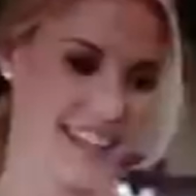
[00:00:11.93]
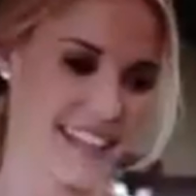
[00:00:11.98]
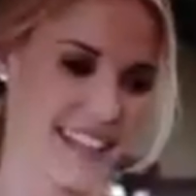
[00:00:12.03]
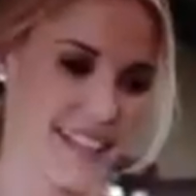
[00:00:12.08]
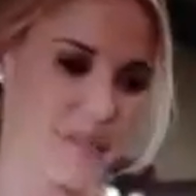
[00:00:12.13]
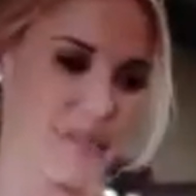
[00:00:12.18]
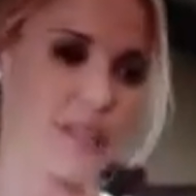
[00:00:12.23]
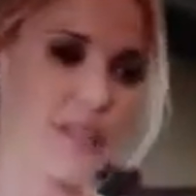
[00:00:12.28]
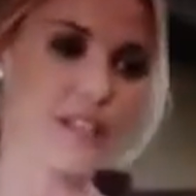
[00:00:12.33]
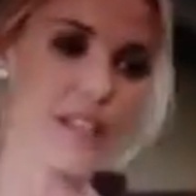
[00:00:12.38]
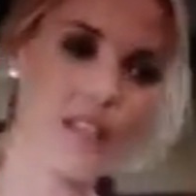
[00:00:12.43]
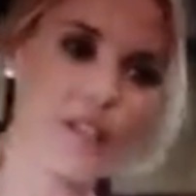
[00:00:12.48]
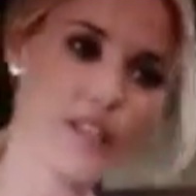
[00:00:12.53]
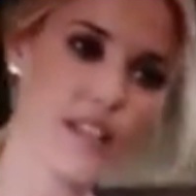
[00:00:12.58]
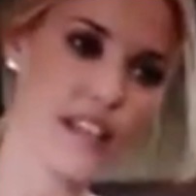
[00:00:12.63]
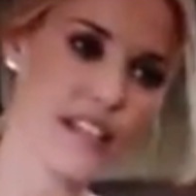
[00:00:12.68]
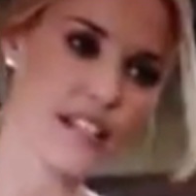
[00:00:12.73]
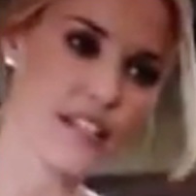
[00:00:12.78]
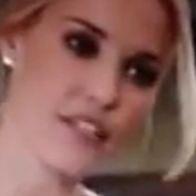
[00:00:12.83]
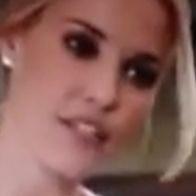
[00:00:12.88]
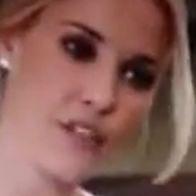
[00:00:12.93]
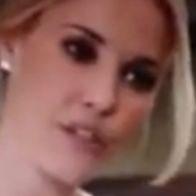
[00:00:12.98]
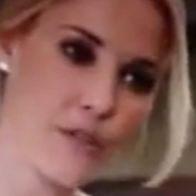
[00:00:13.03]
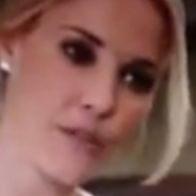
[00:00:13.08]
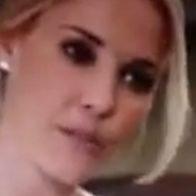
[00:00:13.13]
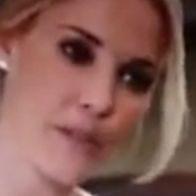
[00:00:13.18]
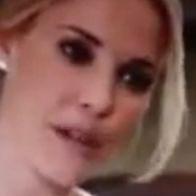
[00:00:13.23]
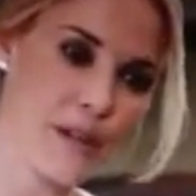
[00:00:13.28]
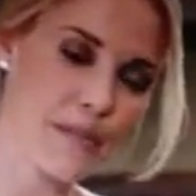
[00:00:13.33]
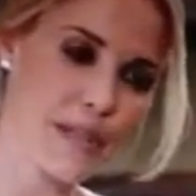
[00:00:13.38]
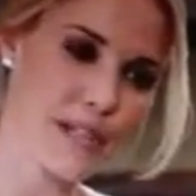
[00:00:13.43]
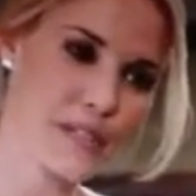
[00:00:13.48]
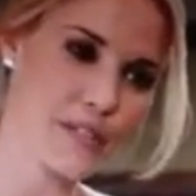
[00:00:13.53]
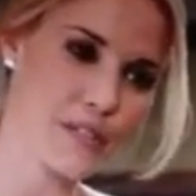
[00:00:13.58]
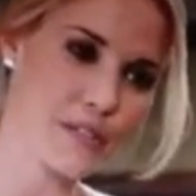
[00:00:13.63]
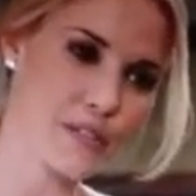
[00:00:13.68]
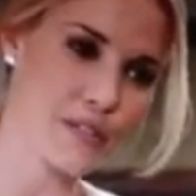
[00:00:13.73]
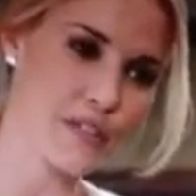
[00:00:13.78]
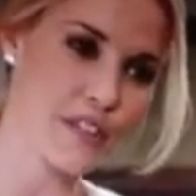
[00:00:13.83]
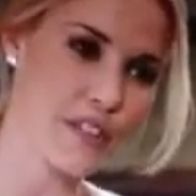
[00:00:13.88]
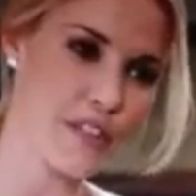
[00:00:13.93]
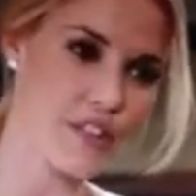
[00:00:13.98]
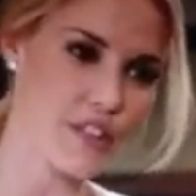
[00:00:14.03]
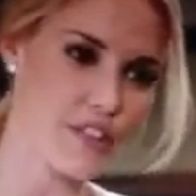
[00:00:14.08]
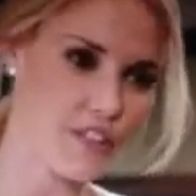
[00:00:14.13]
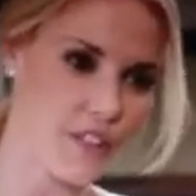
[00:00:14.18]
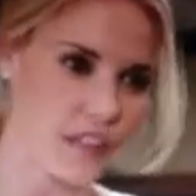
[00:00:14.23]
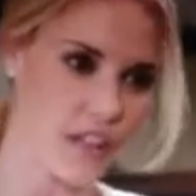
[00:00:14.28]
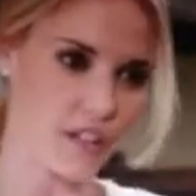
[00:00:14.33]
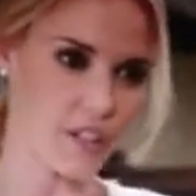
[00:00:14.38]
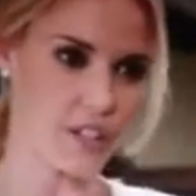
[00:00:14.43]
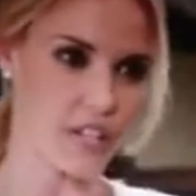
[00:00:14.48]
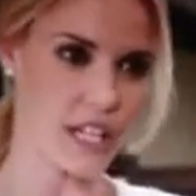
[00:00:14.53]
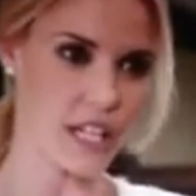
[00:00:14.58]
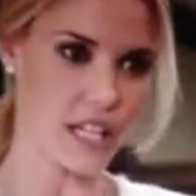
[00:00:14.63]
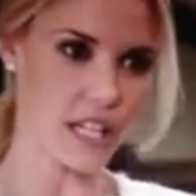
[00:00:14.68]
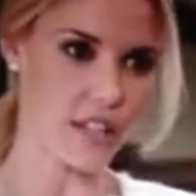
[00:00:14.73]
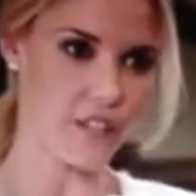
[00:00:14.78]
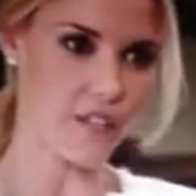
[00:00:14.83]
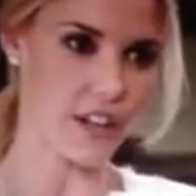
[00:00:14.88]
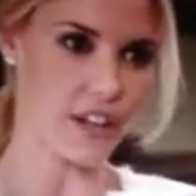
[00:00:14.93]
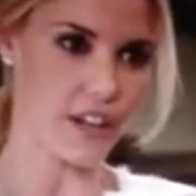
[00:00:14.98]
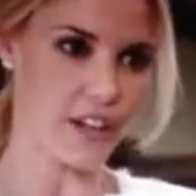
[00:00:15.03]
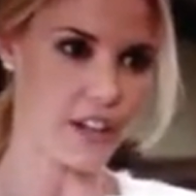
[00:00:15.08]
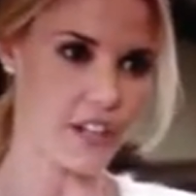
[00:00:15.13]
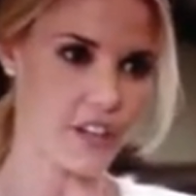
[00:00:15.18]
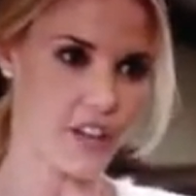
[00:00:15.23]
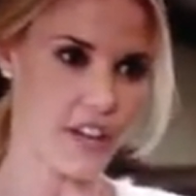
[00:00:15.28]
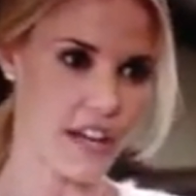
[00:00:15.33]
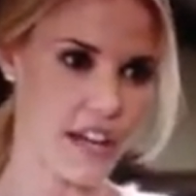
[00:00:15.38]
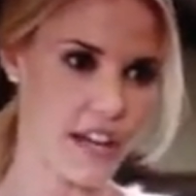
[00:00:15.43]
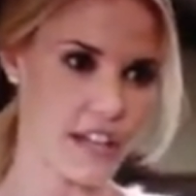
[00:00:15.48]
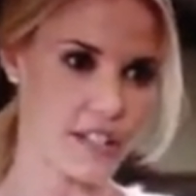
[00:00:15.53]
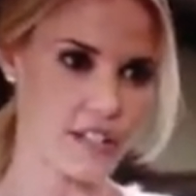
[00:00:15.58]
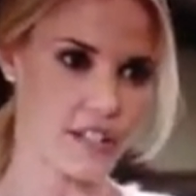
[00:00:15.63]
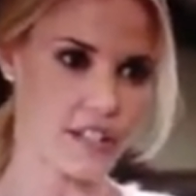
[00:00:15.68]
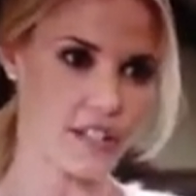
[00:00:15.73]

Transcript: It was so nice of you to remind my children that their father died in a fiery crash.